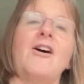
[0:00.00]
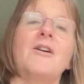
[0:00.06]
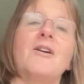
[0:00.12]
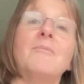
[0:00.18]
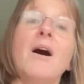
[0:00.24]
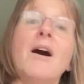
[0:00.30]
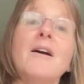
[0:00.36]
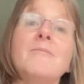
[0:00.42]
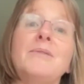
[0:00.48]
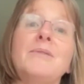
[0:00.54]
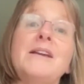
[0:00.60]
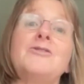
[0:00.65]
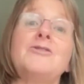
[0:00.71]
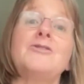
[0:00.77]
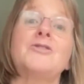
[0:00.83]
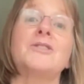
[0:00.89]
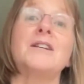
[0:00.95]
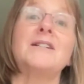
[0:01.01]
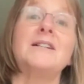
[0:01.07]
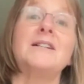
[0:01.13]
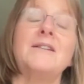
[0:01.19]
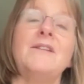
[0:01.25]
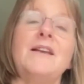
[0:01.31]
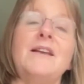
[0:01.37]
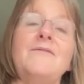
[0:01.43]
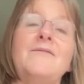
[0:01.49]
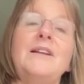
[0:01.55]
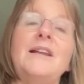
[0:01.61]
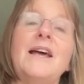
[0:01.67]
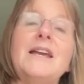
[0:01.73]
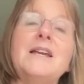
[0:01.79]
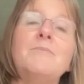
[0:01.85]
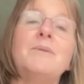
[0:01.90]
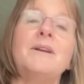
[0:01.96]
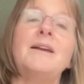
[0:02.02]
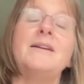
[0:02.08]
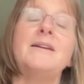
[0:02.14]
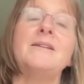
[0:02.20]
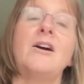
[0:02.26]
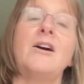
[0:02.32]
I might be interested in the labeling.